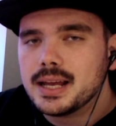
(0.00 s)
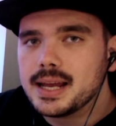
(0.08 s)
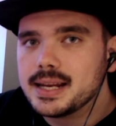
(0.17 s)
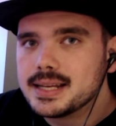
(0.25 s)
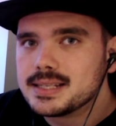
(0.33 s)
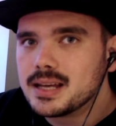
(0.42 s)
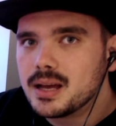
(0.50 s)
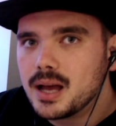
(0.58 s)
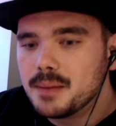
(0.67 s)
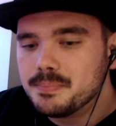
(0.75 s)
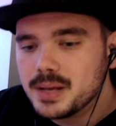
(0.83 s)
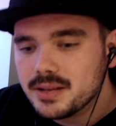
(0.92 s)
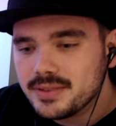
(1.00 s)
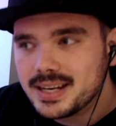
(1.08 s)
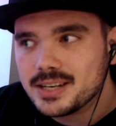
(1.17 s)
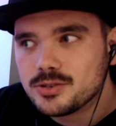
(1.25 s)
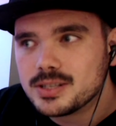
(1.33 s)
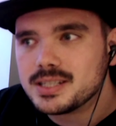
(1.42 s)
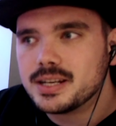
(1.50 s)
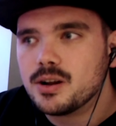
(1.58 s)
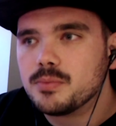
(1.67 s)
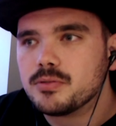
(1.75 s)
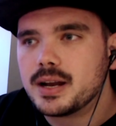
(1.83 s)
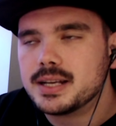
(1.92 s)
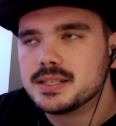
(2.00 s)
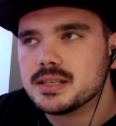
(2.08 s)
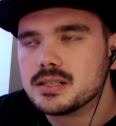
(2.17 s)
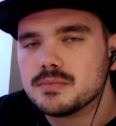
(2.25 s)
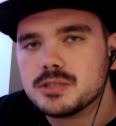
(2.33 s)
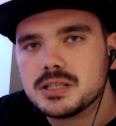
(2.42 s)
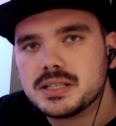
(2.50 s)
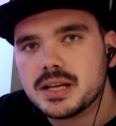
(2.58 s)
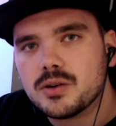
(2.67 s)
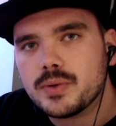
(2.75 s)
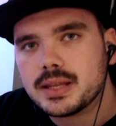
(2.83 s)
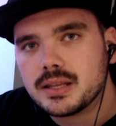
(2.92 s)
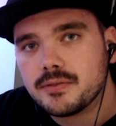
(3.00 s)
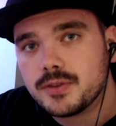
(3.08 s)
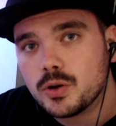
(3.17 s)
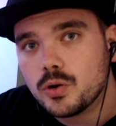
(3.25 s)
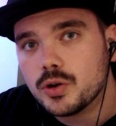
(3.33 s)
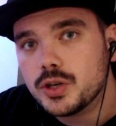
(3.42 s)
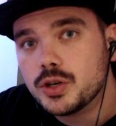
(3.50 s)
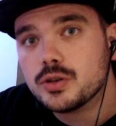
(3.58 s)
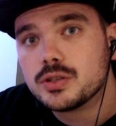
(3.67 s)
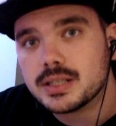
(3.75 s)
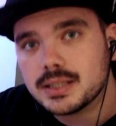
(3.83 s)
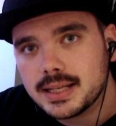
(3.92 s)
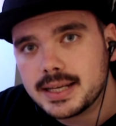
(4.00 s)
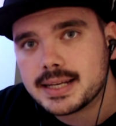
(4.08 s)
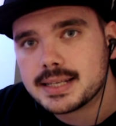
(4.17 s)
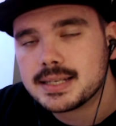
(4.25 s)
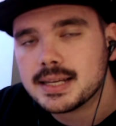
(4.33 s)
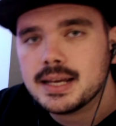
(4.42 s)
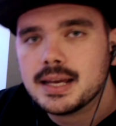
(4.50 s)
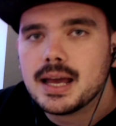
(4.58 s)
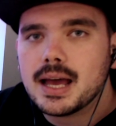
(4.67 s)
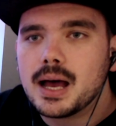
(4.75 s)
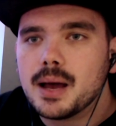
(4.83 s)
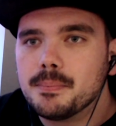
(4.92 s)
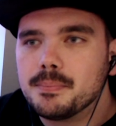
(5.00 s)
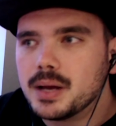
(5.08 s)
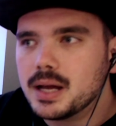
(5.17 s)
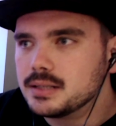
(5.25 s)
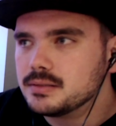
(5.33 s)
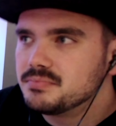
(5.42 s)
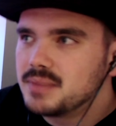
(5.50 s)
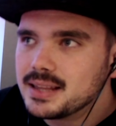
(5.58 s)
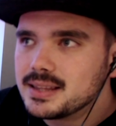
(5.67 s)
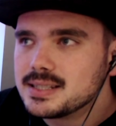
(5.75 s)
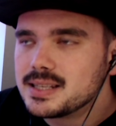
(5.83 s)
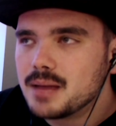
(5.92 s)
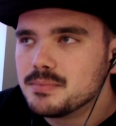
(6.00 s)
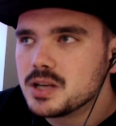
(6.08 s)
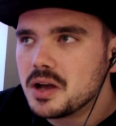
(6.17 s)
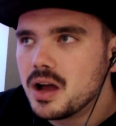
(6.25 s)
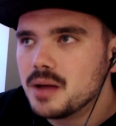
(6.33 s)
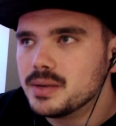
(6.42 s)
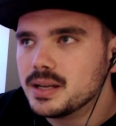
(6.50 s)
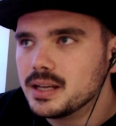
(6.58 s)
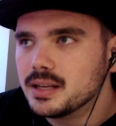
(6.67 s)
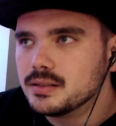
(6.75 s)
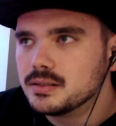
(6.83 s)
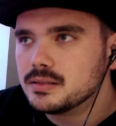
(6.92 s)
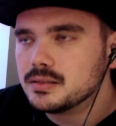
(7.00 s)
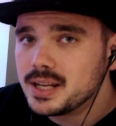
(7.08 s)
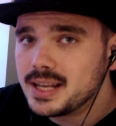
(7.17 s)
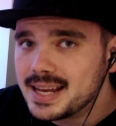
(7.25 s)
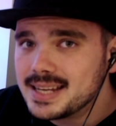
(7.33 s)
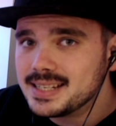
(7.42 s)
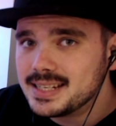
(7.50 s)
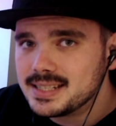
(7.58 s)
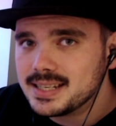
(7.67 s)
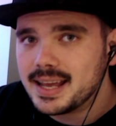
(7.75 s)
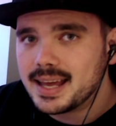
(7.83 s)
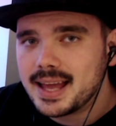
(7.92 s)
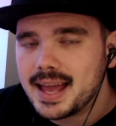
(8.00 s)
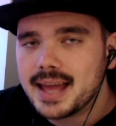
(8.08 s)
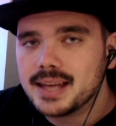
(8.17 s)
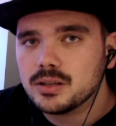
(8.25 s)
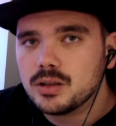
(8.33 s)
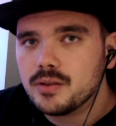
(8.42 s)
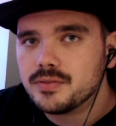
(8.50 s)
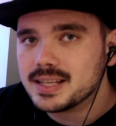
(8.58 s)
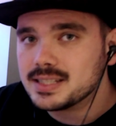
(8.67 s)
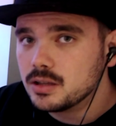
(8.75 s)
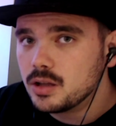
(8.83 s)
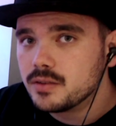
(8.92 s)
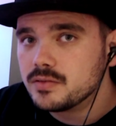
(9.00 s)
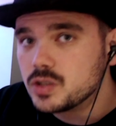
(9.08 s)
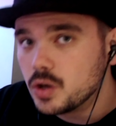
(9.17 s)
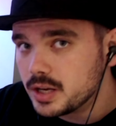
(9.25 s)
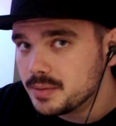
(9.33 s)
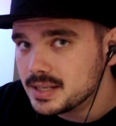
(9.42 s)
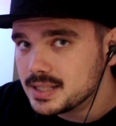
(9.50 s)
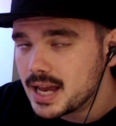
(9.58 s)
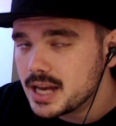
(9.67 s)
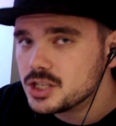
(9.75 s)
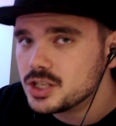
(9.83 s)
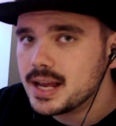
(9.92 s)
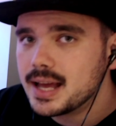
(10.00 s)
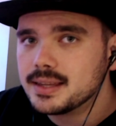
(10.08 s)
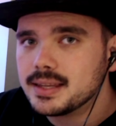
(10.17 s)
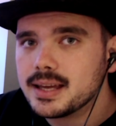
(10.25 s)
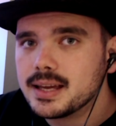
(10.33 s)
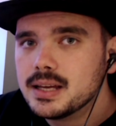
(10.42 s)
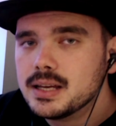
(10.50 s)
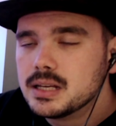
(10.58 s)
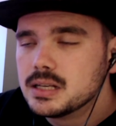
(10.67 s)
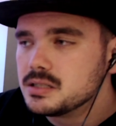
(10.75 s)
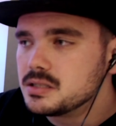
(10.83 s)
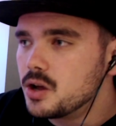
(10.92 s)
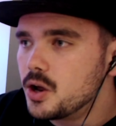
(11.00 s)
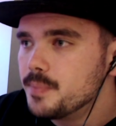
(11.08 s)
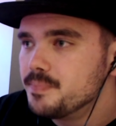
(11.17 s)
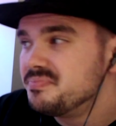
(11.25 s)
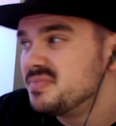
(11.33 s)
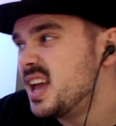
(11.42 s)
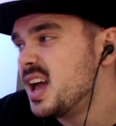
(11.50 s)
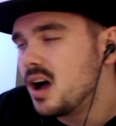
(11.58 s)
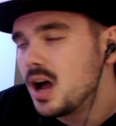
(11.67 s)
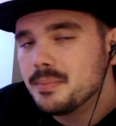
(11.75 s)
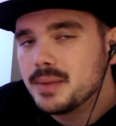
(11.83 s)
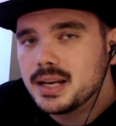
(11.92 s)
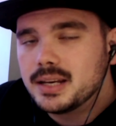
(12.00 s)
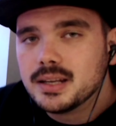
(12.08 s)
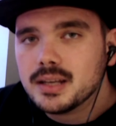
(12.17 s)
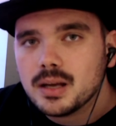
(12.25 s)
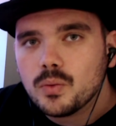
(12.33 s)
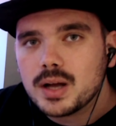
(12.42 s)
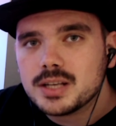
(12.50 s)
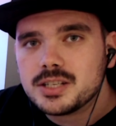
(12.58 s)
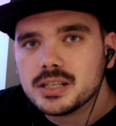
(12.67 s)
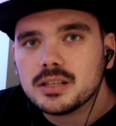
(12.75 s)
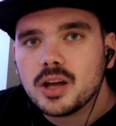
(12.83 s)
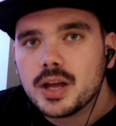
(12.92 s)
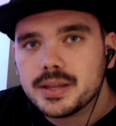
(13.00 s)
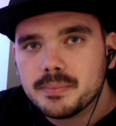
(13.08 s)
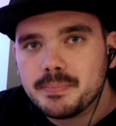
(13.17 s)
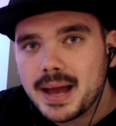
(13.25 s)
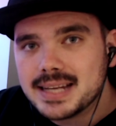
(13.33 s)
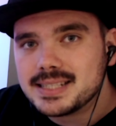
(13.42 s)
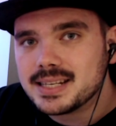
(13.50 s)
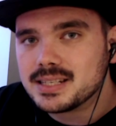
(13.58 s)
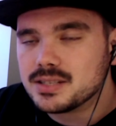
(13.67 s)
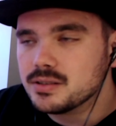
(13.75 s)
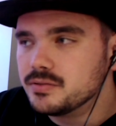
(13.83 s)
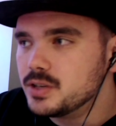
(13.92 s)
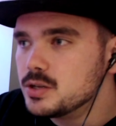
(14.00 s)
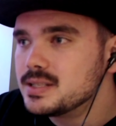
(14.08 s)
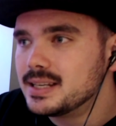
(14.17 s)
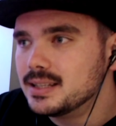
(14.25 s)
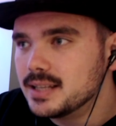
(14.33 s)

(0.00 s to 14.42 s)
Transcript: it is a, a bit of an interesting operating system to deal with if you're new to Linux. Um, but at the same time, it's pretty easy to get a handle of. There's a lot of documentation out there. So yeah, I mean, once you learn the basics of using